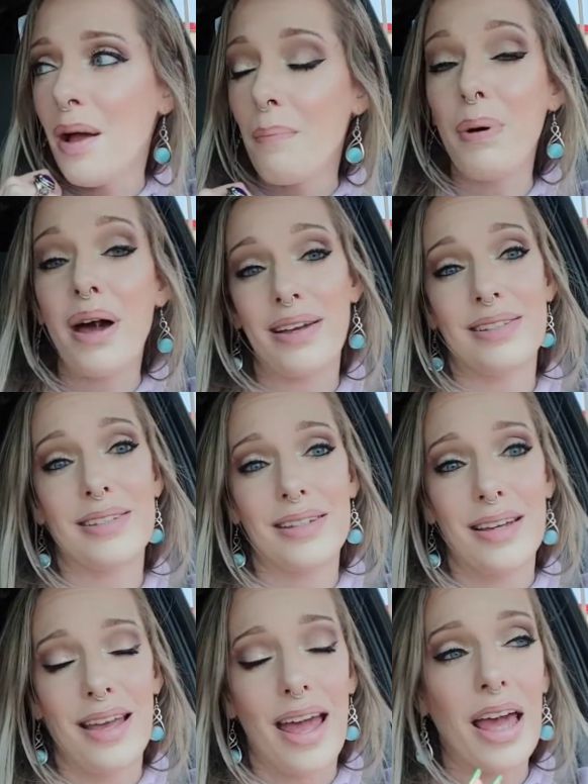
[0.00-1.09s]
but
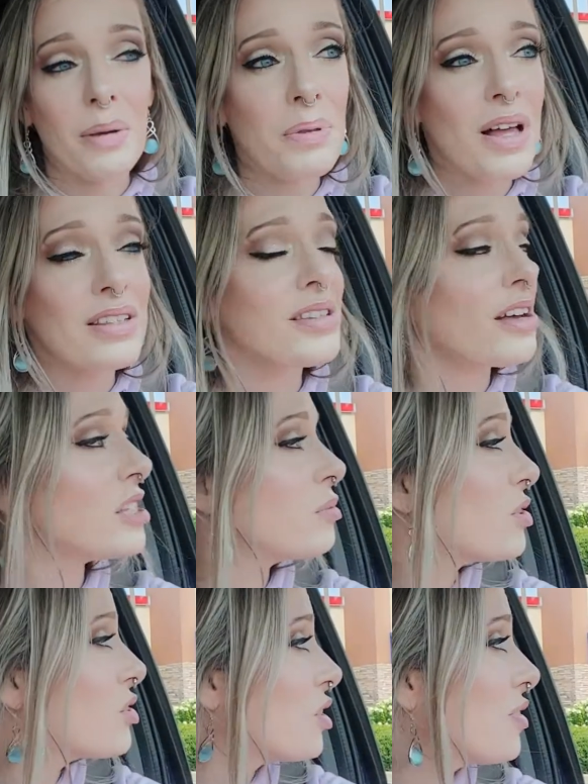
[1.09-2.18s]
A+ customer
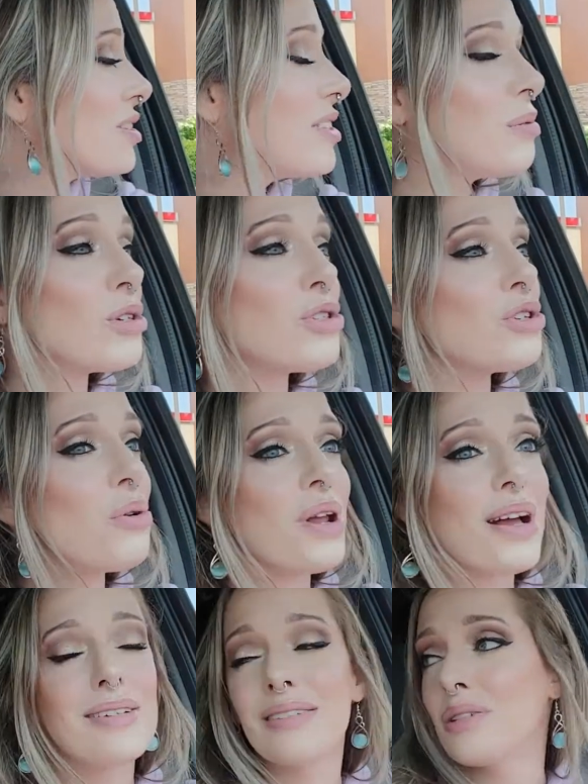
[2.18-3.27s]
service. They were so
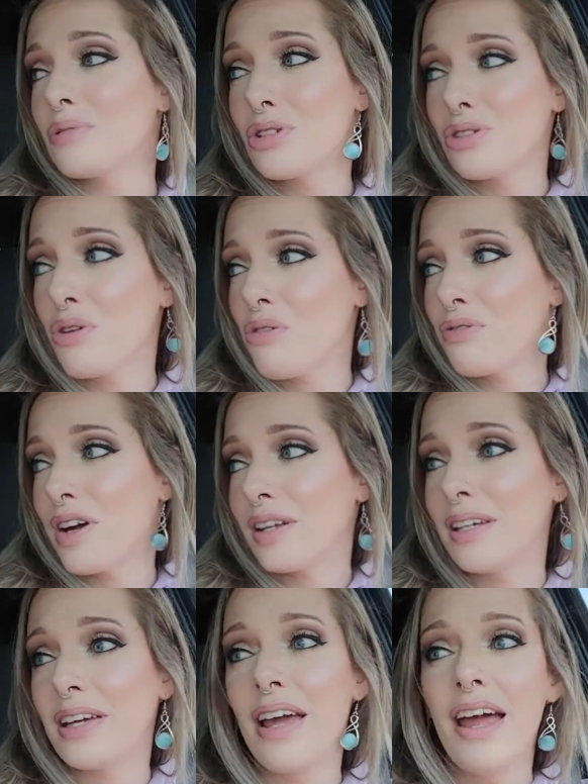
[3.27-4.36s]
nice. They were so
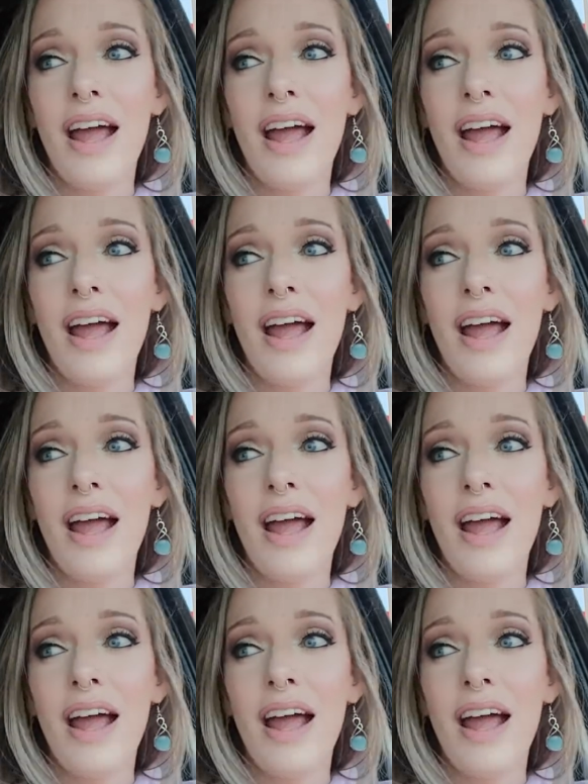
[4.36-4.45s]
funny.